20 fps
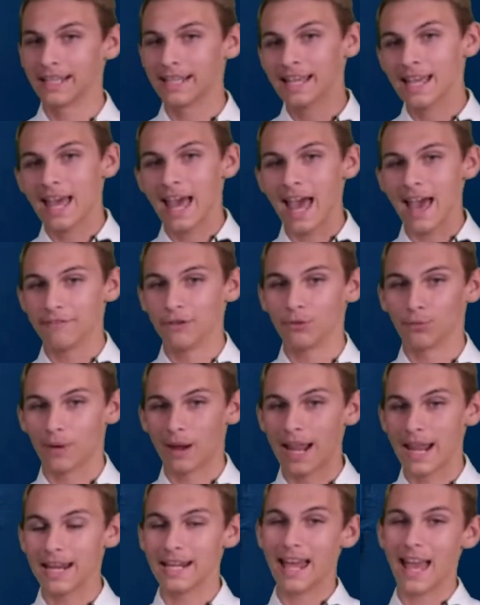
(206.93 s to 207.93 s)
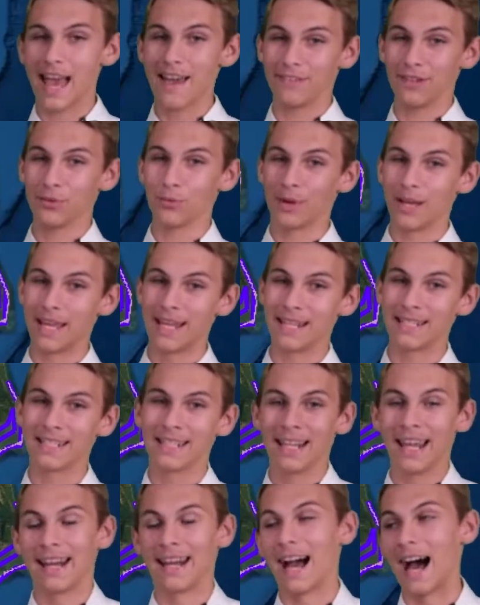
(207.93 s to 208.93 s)
heavy rain, heavy wind,
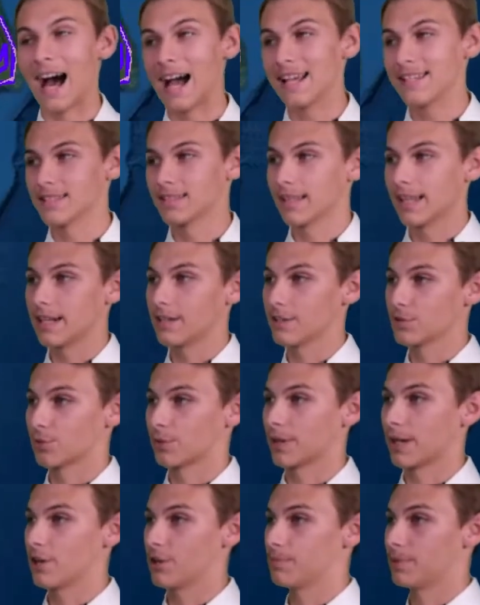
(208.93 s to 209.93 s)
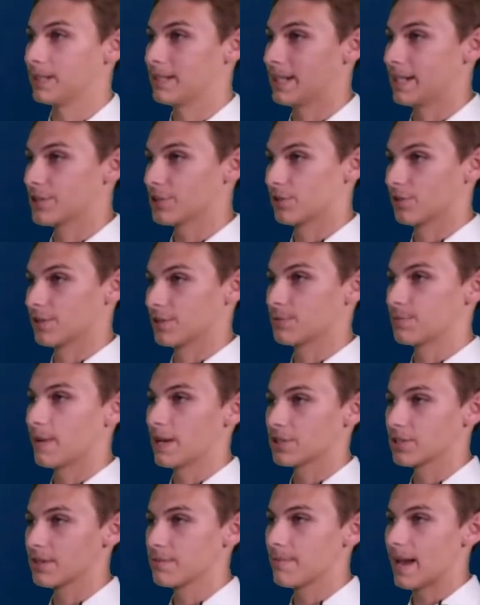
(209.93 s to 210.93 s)
and isolated tornado potential,
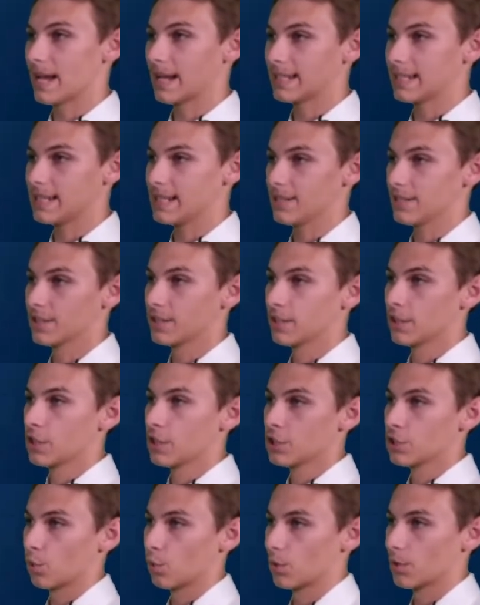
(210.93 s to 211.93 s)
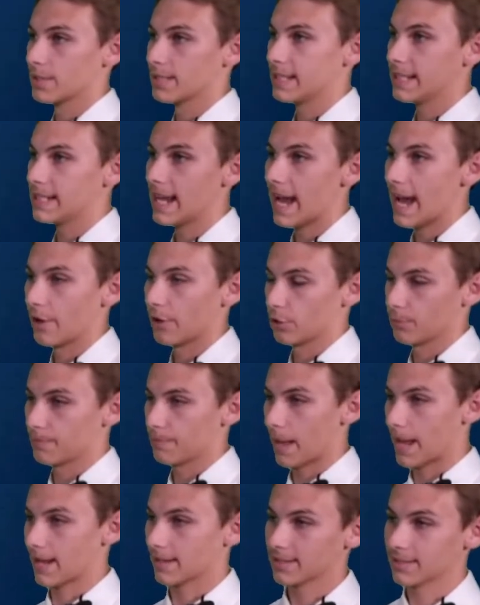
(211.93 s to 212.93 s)
especially back east towards the Outer
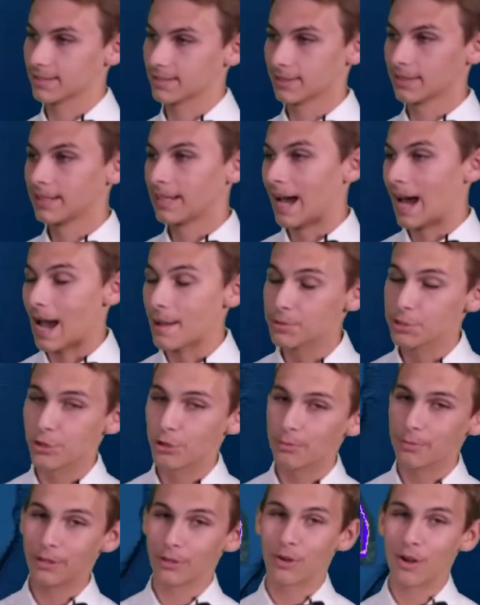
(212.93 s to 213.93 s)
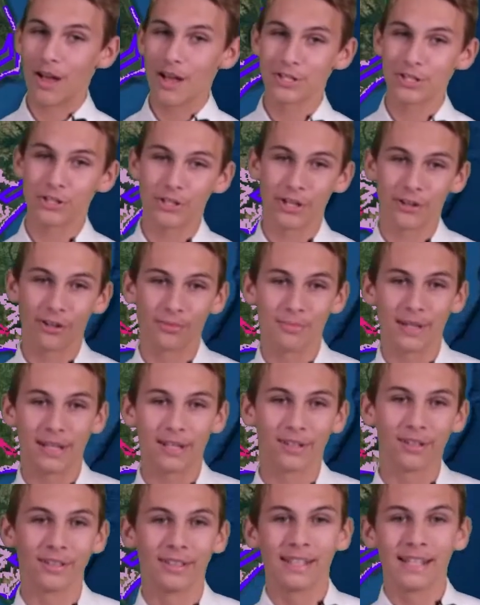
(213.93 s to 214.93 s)
Banks. I'm student meteorologist Gerald
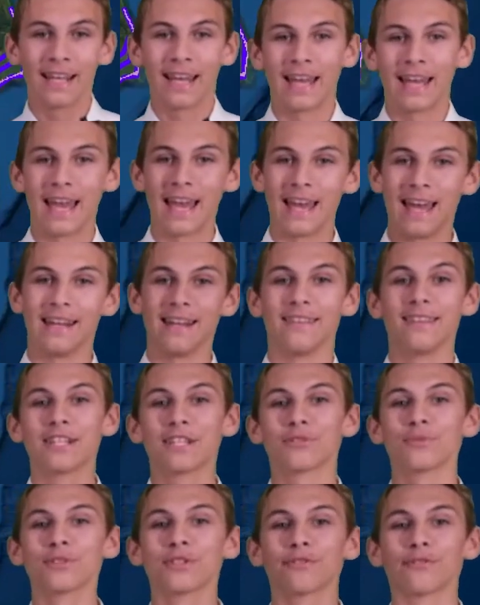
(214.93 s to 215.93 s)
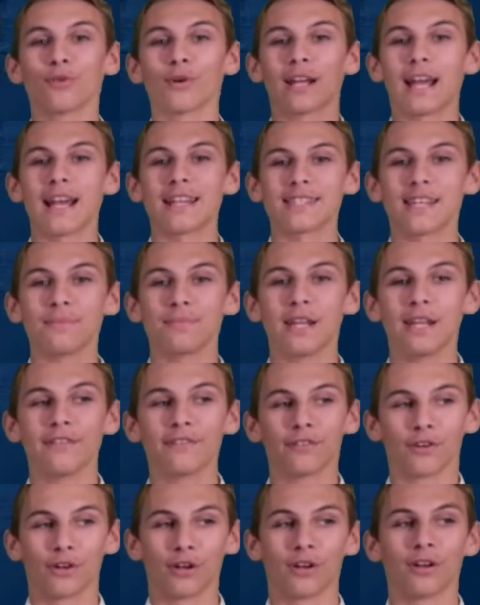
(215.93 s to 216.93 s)
Mengel, and this was the forecast update
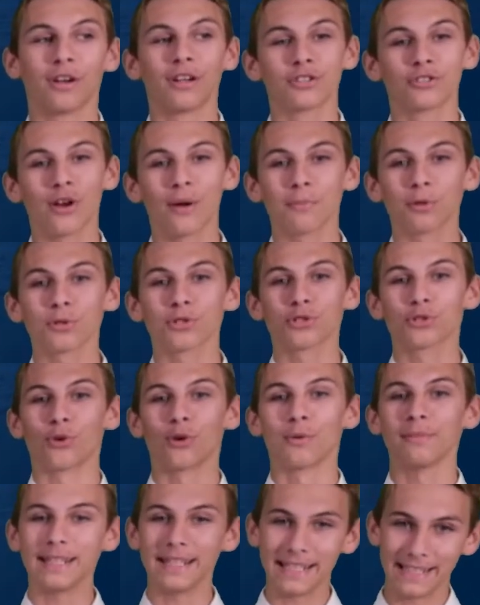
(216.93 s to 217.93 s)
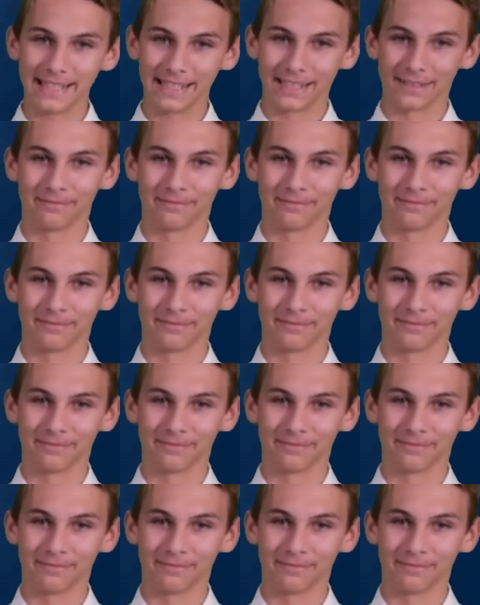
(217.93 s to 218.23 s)
for Tropical Storm Ian.